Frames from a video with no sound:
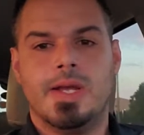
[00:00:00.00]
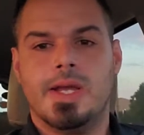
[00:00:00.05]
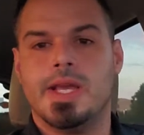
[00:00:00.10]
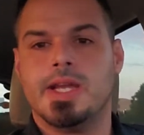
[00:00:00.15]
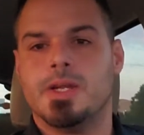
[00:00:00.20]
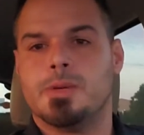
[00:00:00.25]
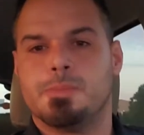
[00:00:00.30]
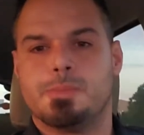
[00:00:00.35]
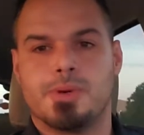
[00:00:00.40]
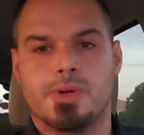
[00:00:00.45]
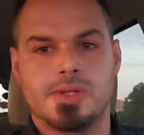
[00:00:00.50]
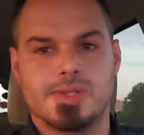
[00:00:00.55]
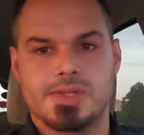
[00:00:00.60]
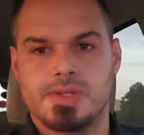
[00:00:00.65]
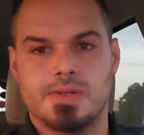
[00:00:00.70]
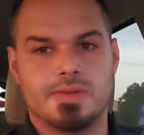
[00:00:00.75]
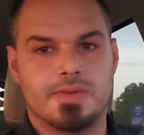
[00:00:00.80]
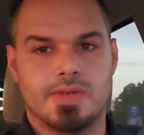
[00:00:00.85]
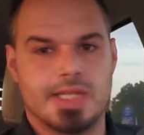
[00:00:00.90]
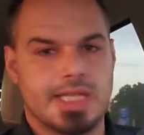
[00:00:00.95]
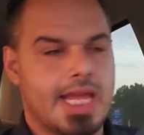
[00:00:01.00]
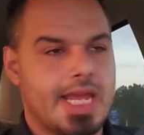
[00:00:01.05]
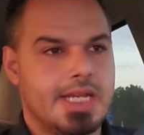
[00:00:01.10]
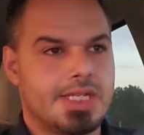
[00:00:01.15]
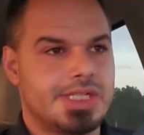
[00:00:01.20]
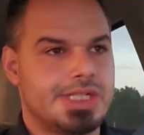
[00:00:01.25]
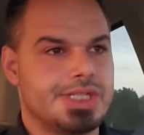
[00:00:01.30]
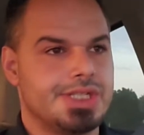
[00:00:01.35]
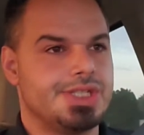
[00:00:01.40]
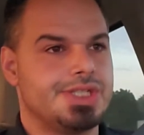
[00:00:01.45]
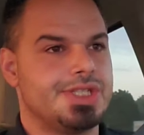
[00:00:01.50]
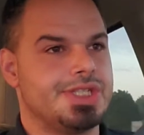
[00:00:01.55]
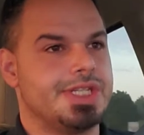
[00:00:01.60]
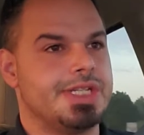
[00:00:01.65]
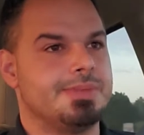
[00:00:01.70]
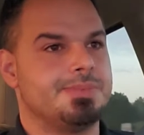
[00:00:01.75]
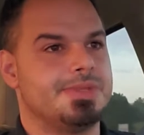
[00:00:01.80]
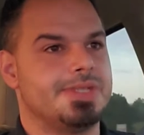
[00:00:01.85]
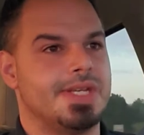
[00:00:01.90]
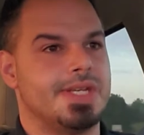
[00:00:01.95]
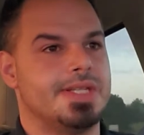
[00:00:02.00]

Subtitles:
interpersonal relationships.